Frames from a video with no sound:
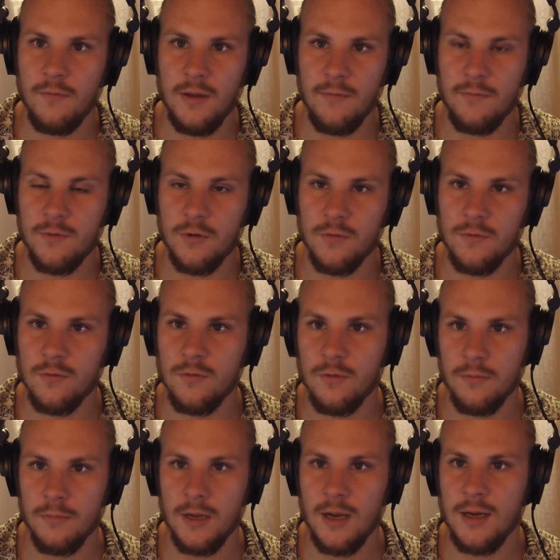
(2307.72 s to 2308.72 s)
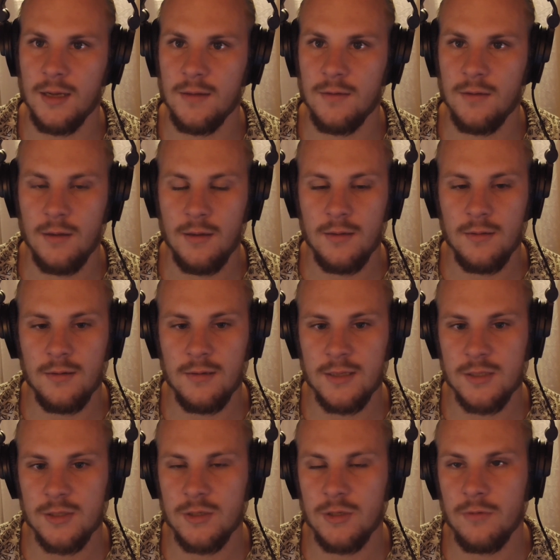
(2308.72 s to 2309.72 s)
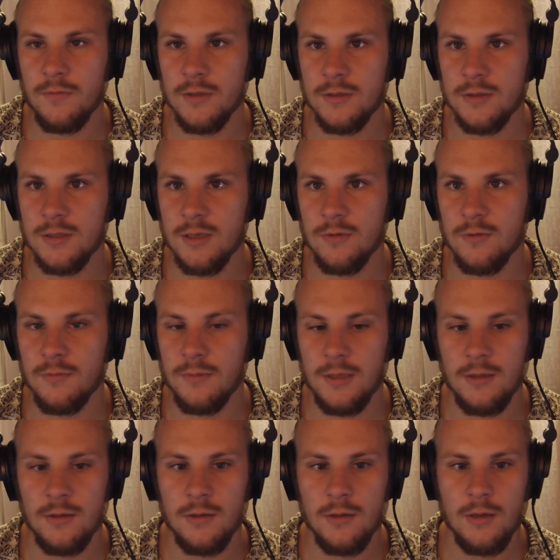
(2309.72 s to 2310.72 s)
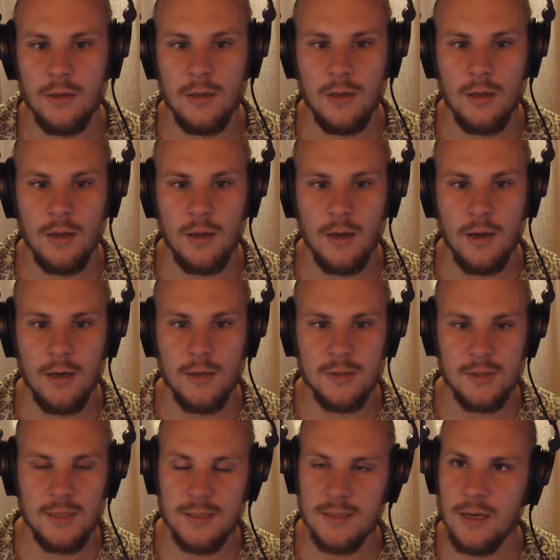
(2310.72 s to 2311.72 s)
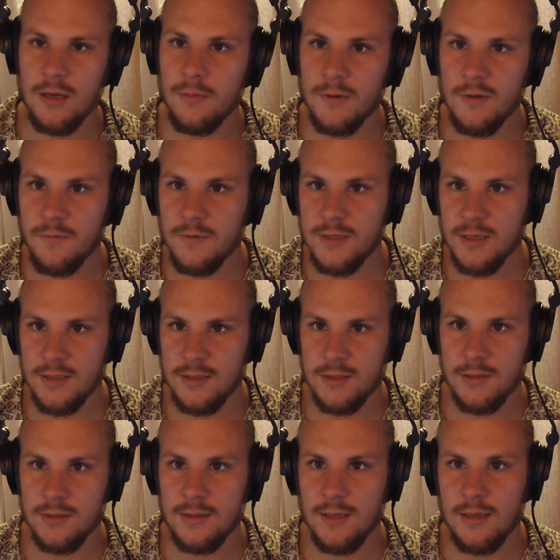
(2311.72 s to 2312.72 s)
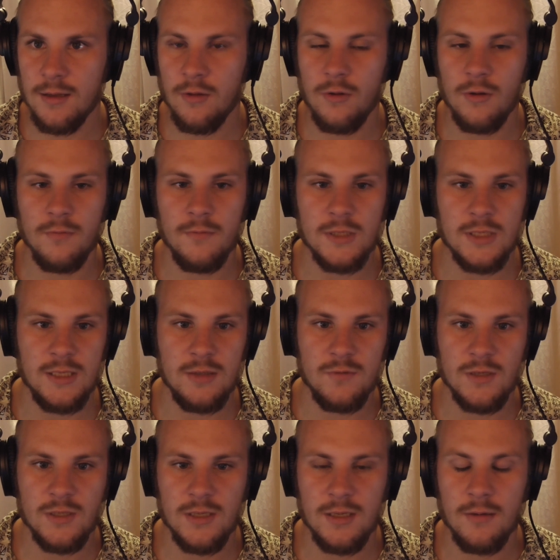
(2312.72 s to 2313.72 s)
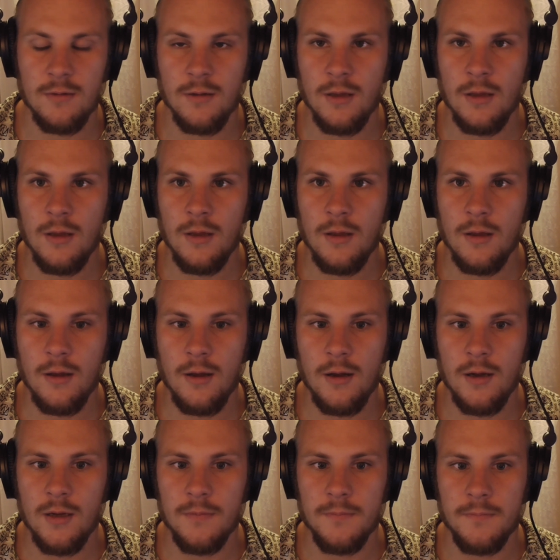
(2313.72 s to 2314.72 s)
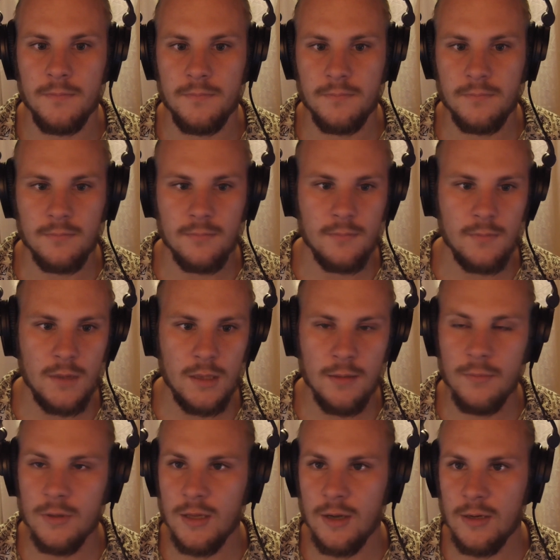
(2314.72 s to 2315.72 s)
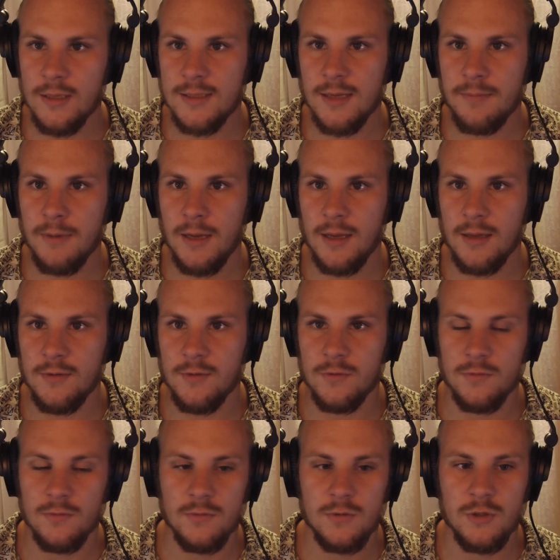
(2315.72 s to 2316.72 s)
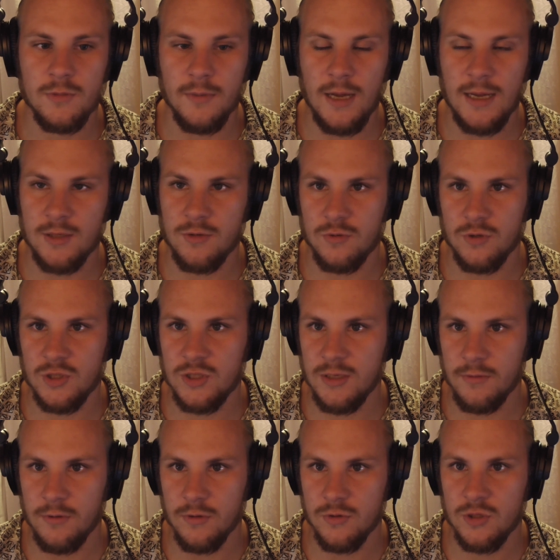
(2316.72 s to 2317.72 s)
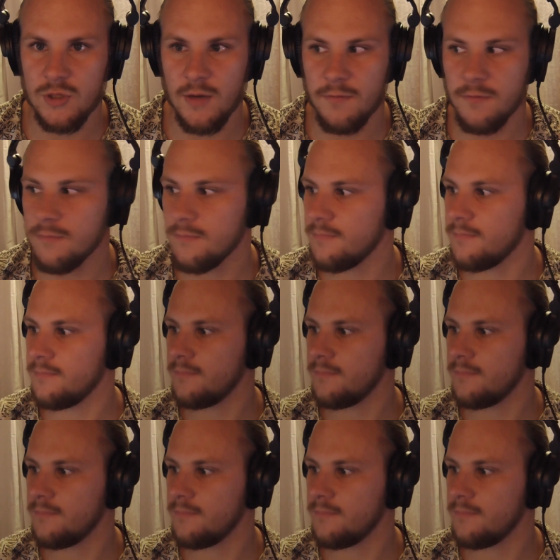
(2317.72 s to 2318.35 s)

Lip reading: in front or behind the listener you want the sound to be. So that's a little bit of a tangent that I thought was interesting. But now let's get back into some actual stereo stuff.